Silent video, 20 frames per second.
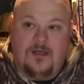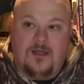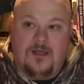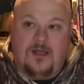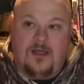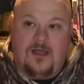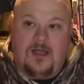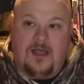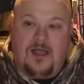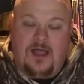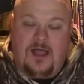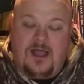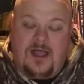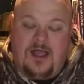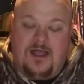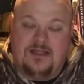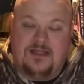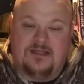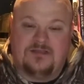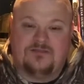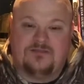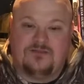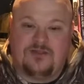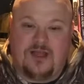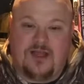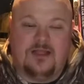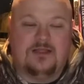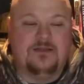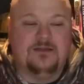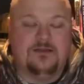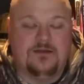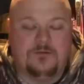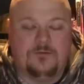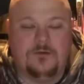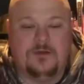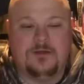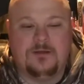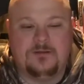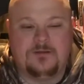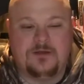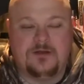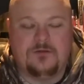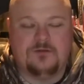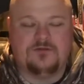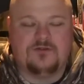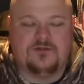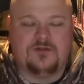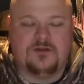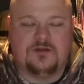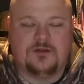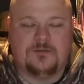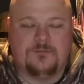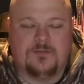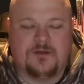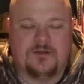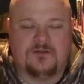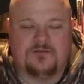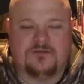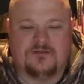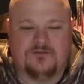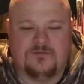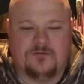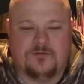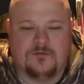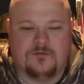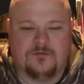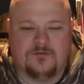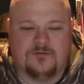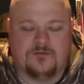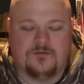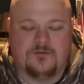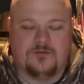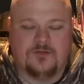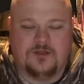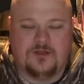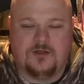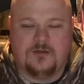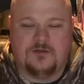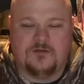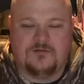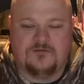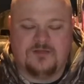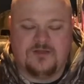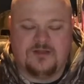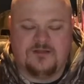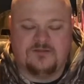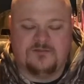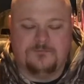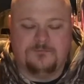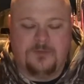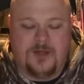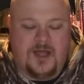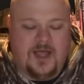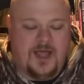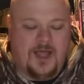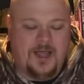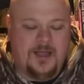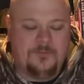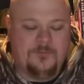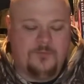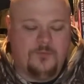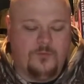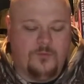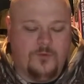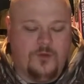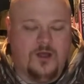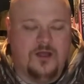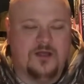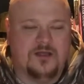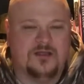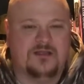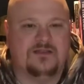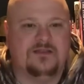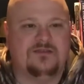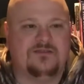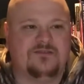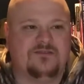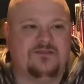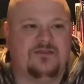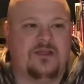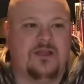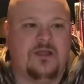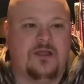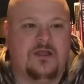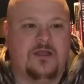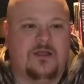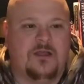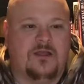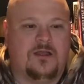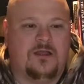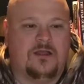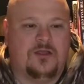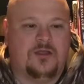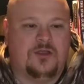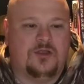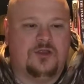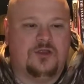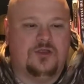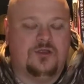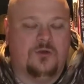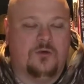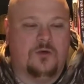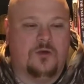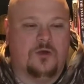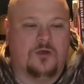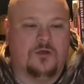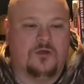I guess, you know what's a good comparison for the younger fans? Bob was your